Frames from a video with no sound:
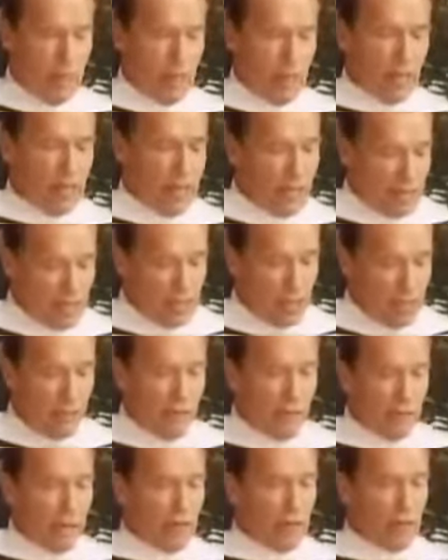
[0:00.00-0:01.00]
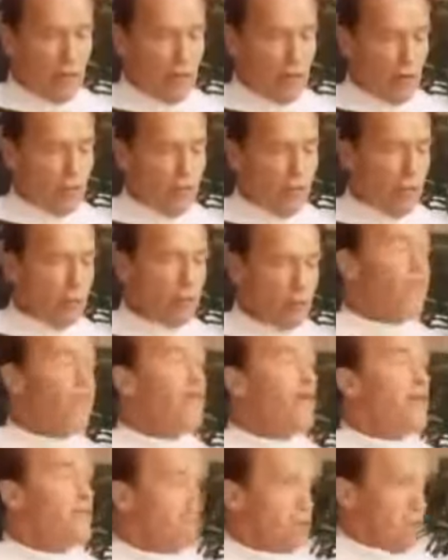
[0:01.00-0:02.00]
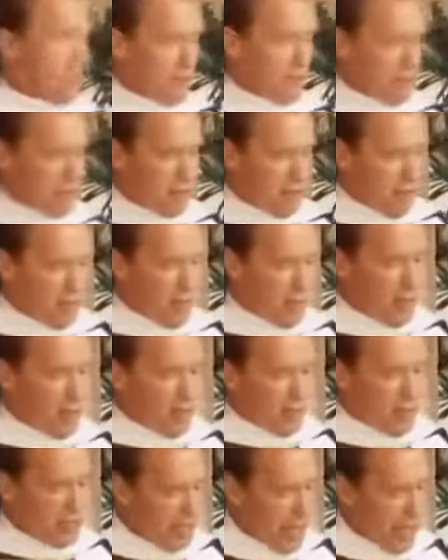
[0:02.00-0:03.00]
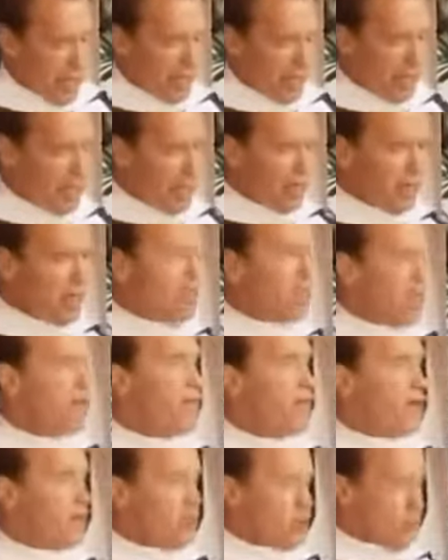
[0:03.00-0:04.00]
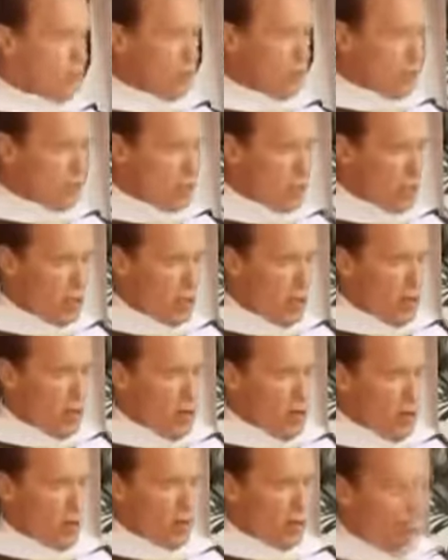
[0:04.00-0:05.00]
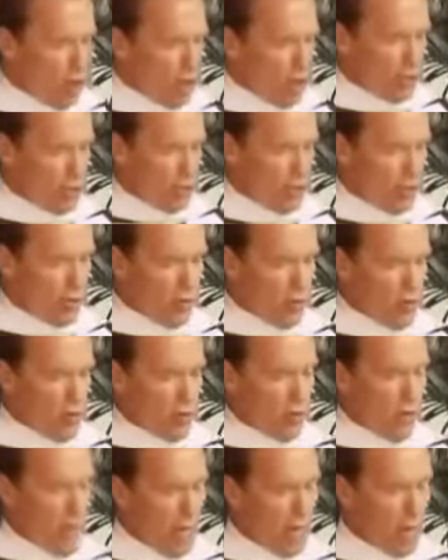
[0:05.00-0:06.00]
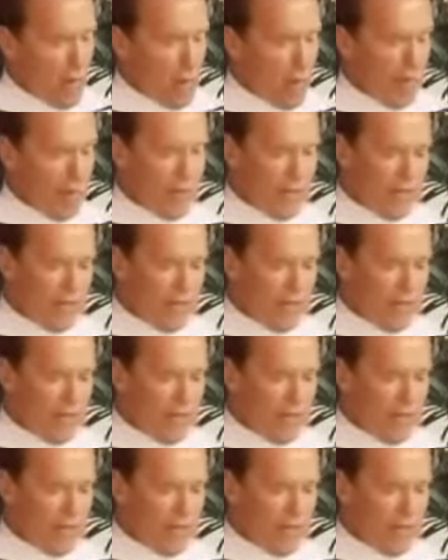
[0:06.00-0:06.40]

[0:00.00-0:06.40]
And let's not forget, of course, the professors, those dedicated individuals who taught you, who came up with